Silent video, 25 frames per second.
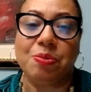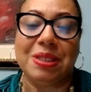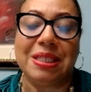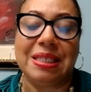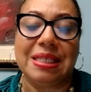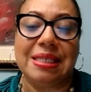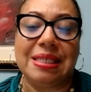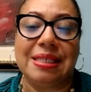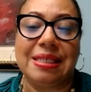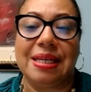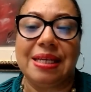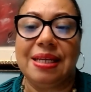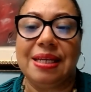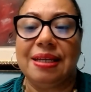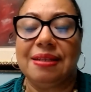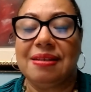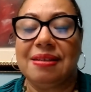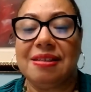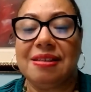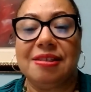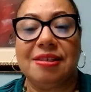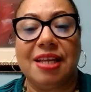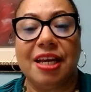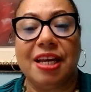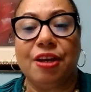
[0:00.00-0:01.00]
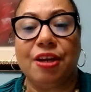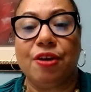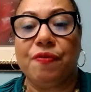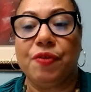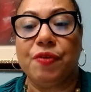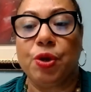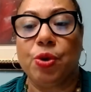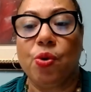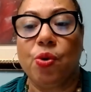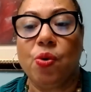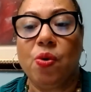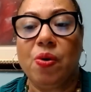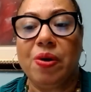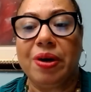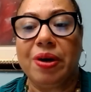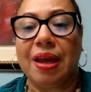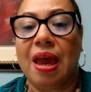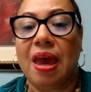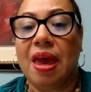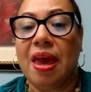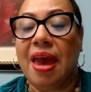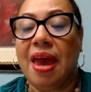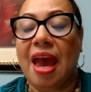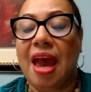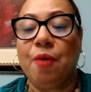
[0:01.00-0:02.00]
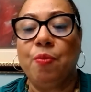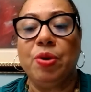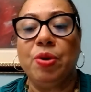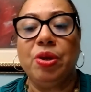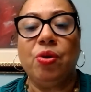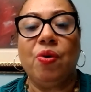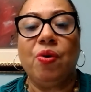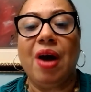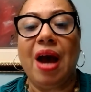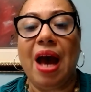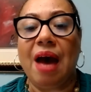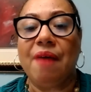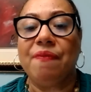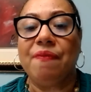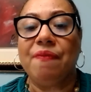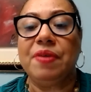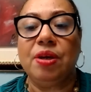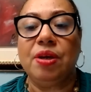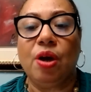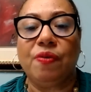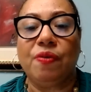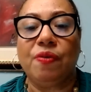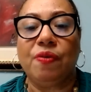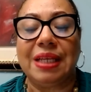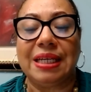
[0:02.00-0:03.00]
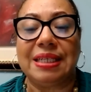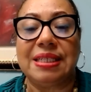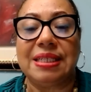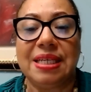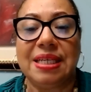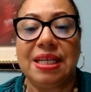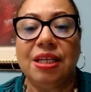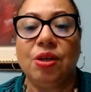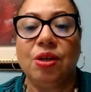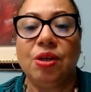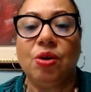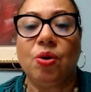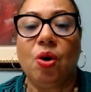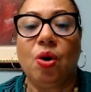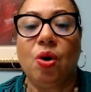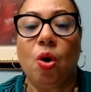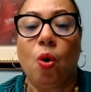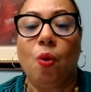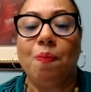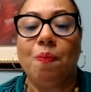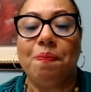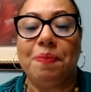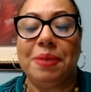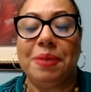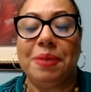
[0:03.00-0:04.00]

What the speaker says: with the city and the state of New York. And we don't have enough Latino-owned